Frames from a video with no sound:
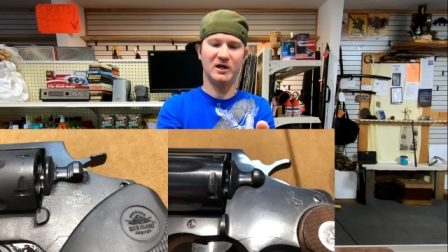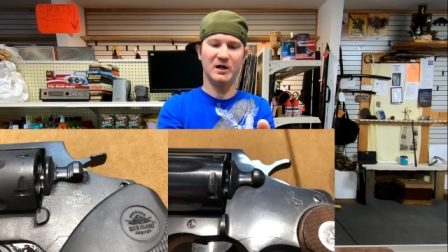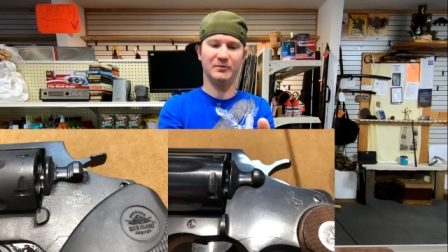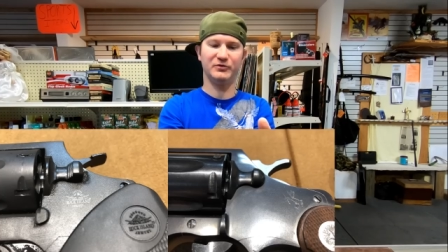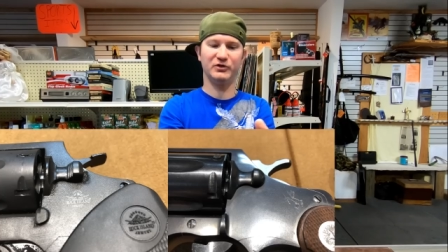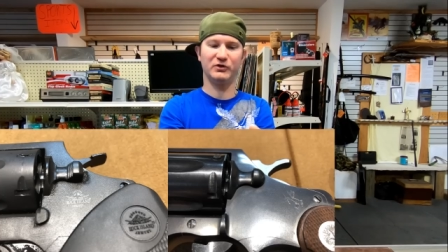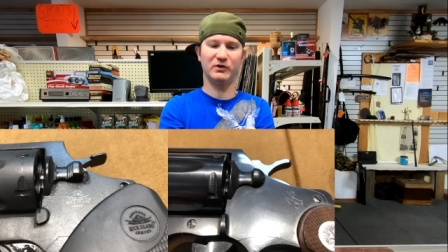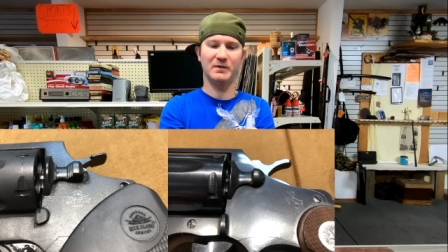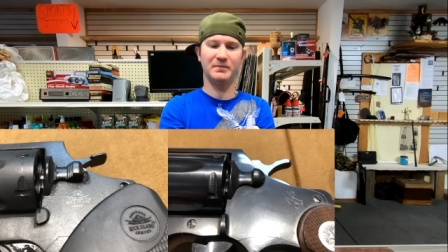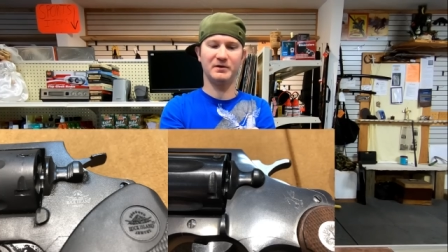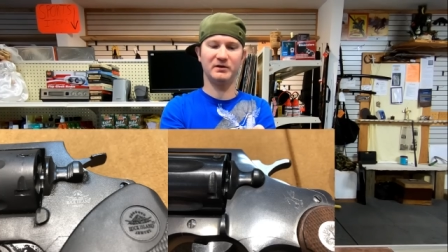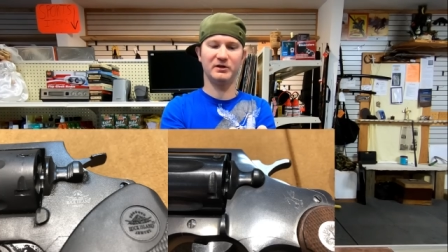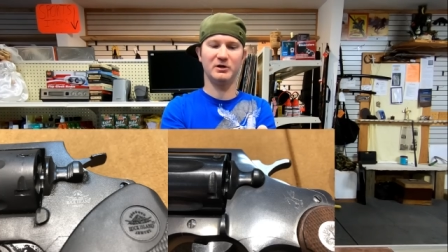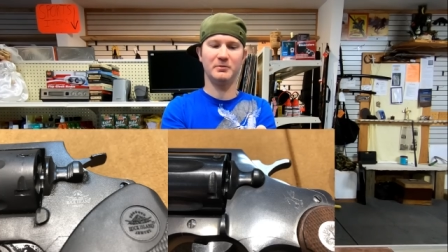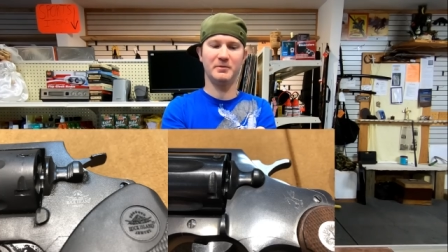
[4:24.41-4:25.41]
Helps you grip it
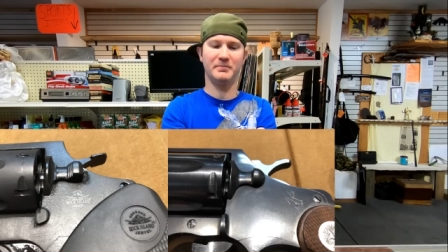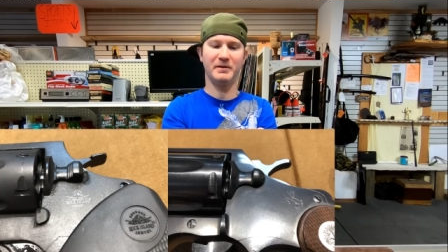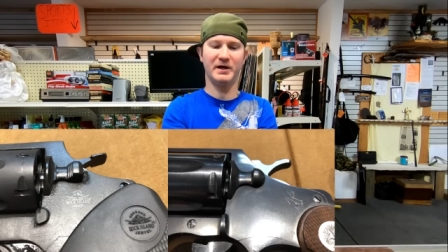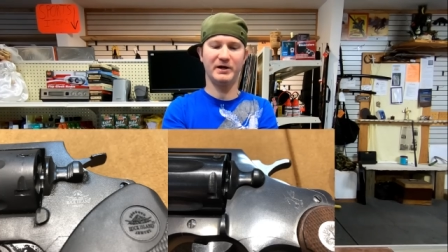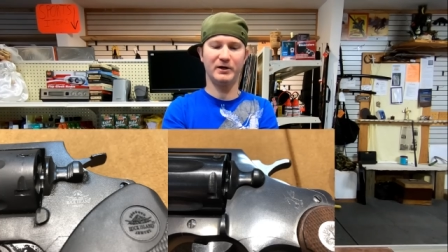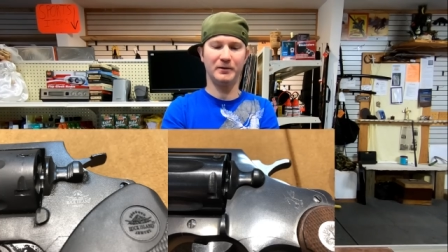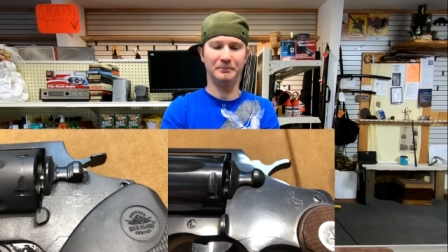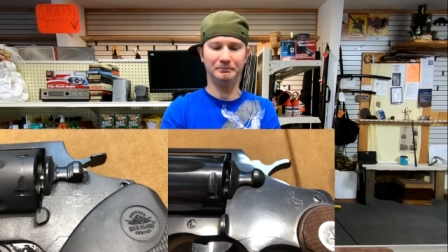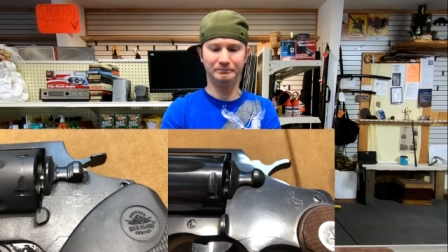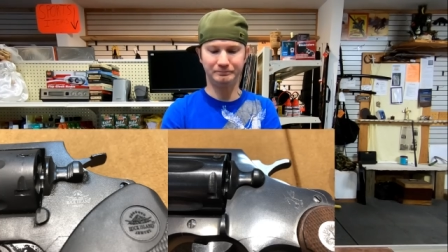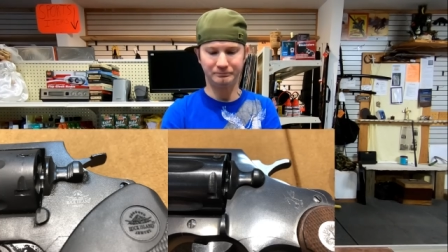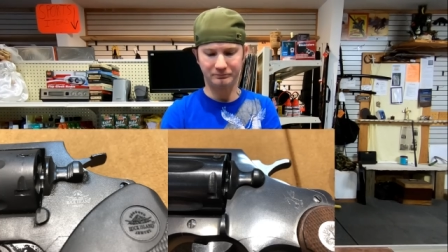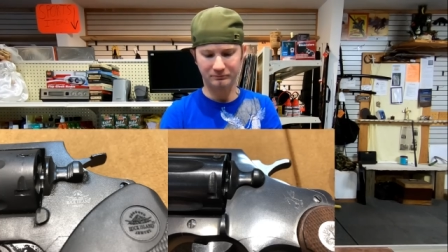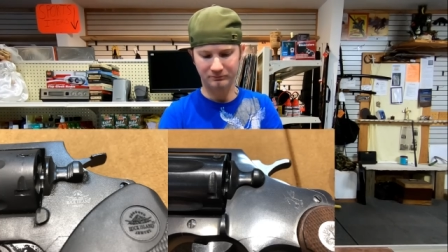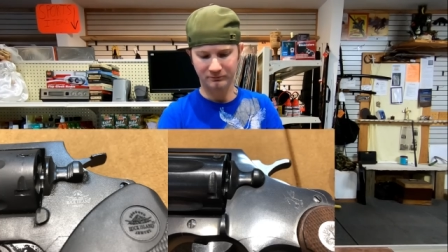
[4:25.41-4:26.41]
a little bit better.
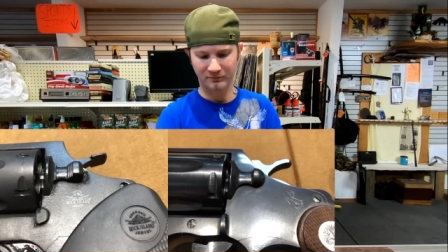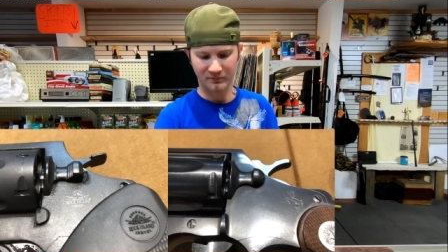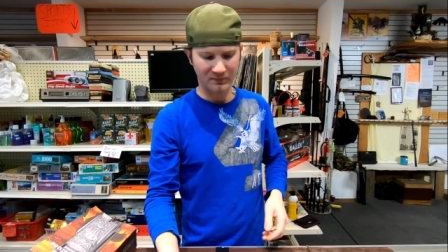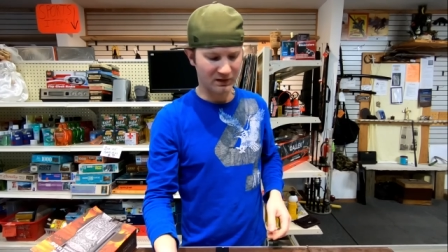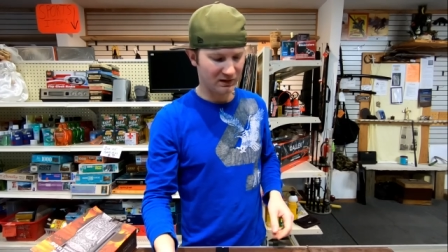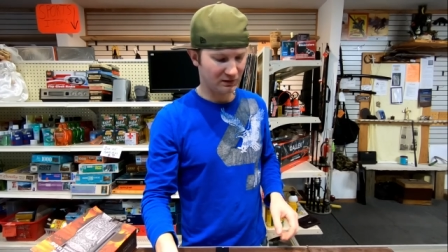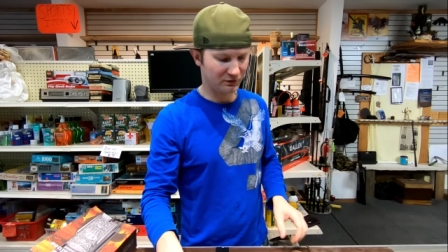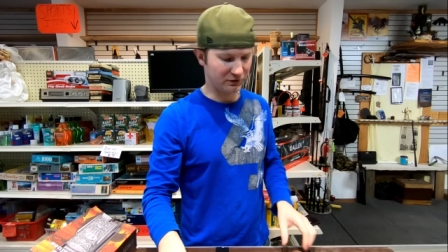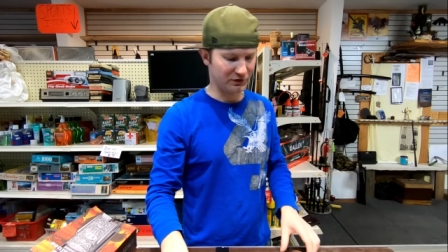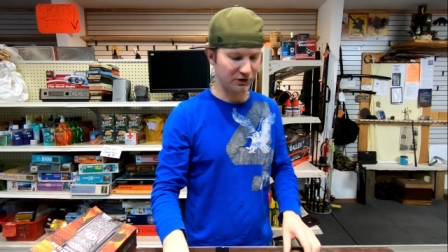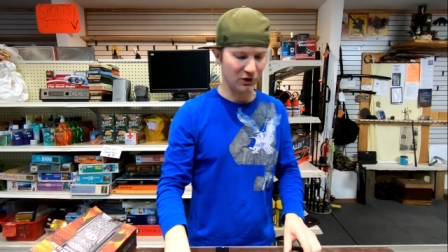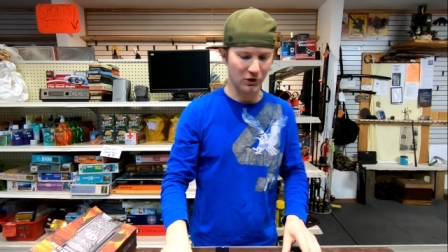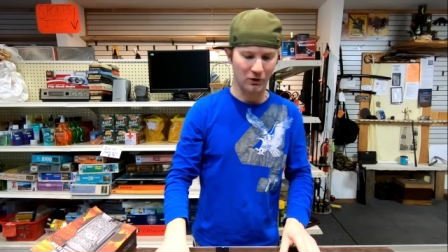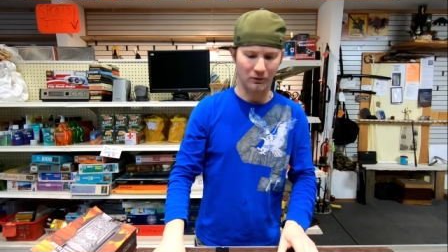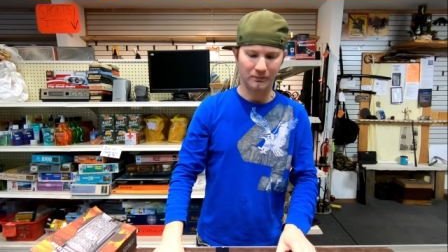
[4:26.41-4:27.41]
Good to
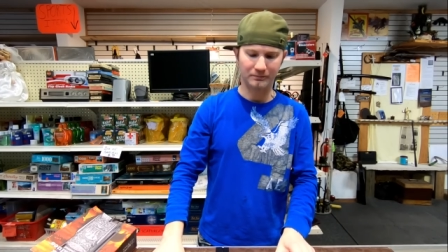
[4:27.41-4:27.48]
go.